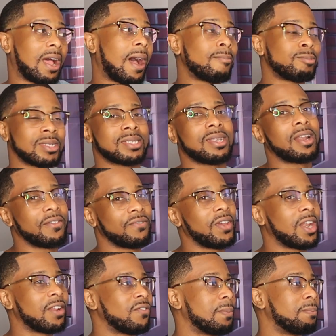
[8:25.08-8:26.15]
I'm just not a
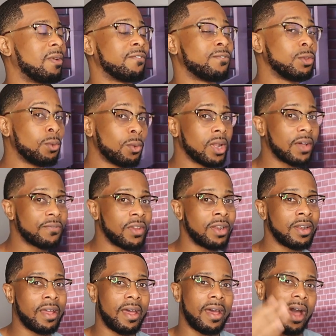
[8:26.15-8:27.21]
fan of it, but if you love
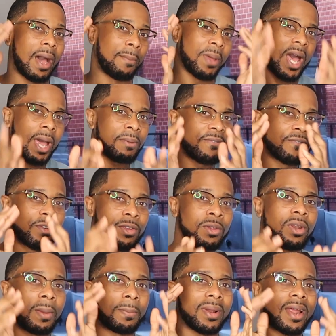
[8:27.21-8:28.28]
it, I'm happy for
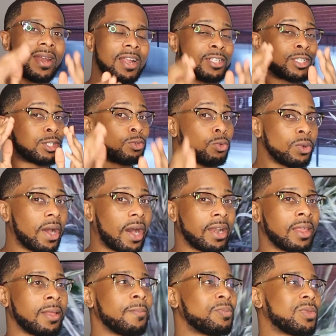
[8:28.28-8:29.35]
you. I'm glad that you got
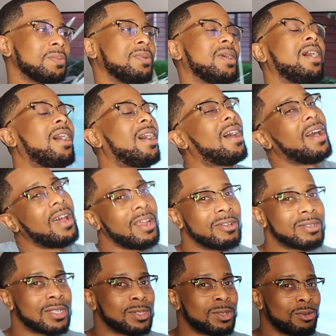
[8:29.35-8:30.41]
it. But I
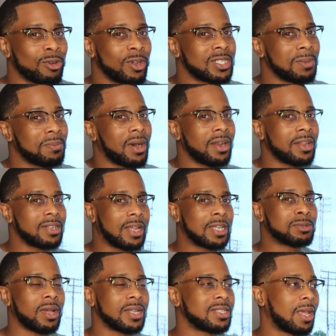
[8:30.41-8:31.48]
wasn't too crazy about it.
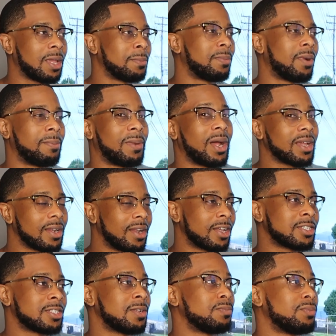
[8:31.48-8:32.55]
That's why it's not in my
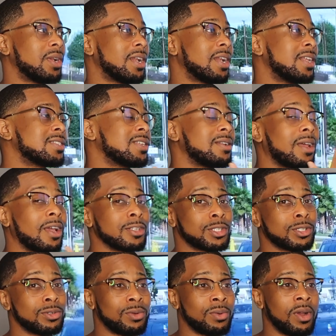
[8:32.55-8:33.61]
collection, but it is a nice
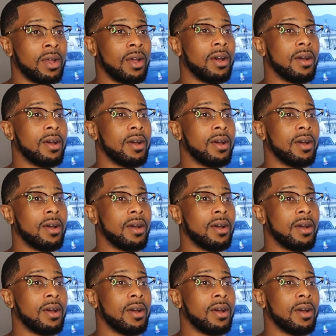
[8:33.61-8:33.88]
shoe.